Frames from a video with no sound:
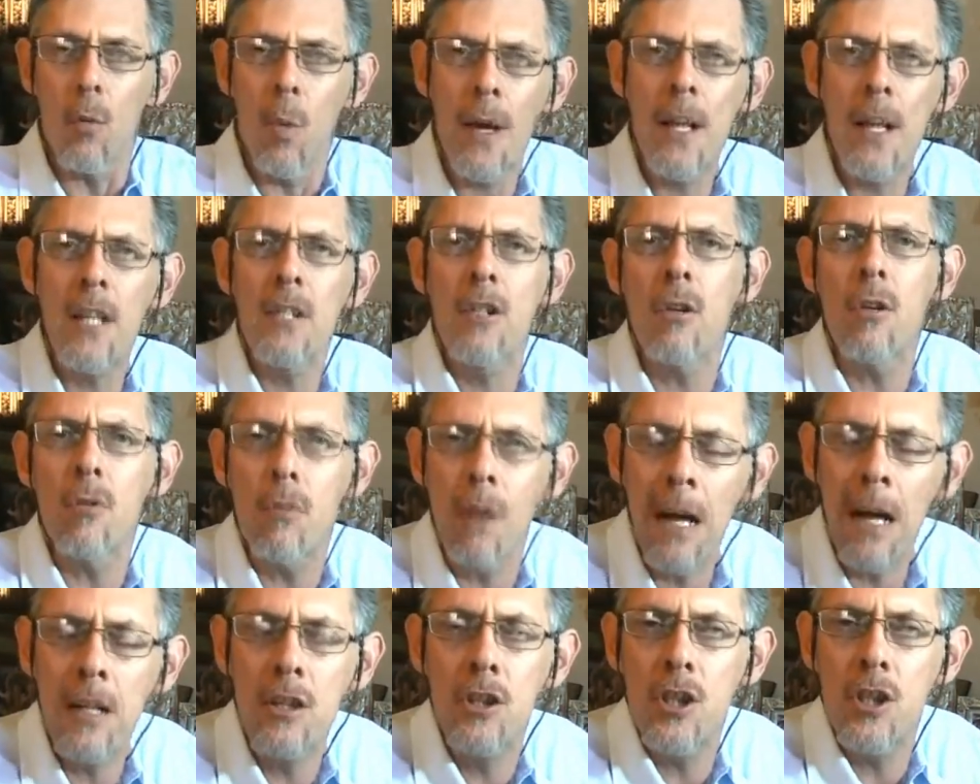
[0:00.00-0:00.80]
what is the
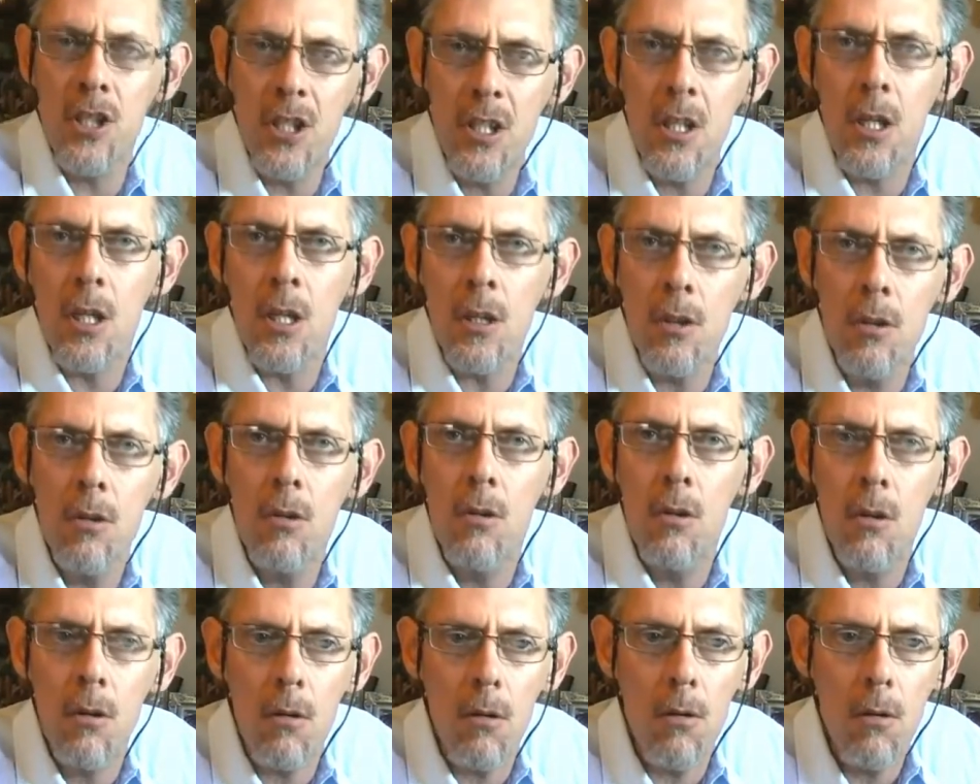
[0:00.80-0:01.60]
righteous thing to
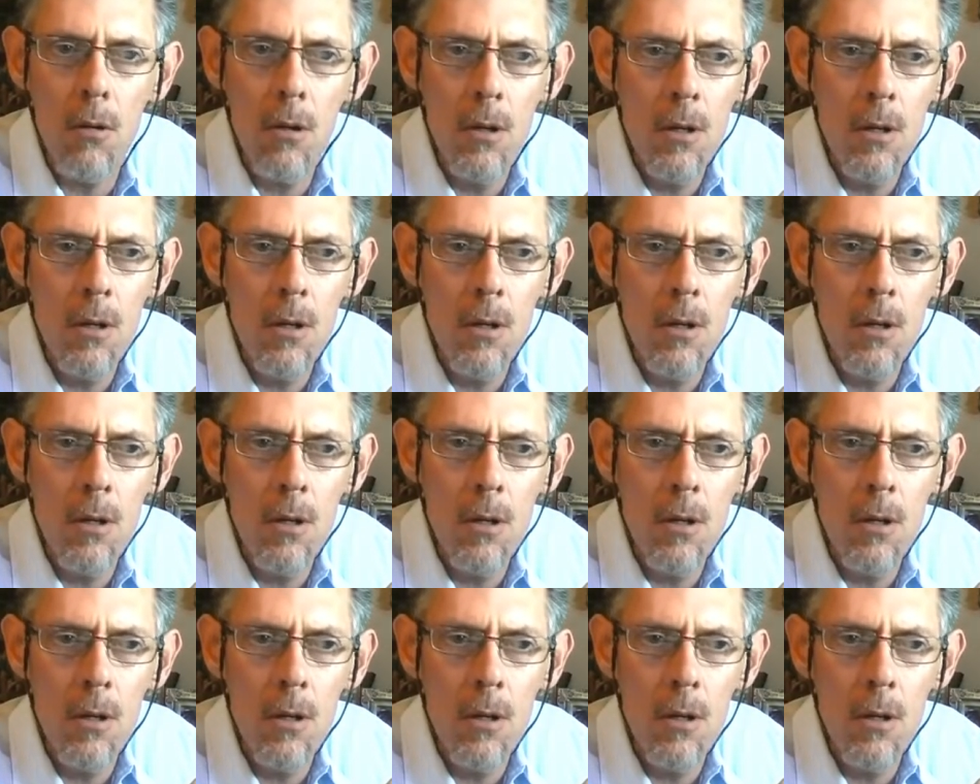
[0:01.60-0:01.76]
do?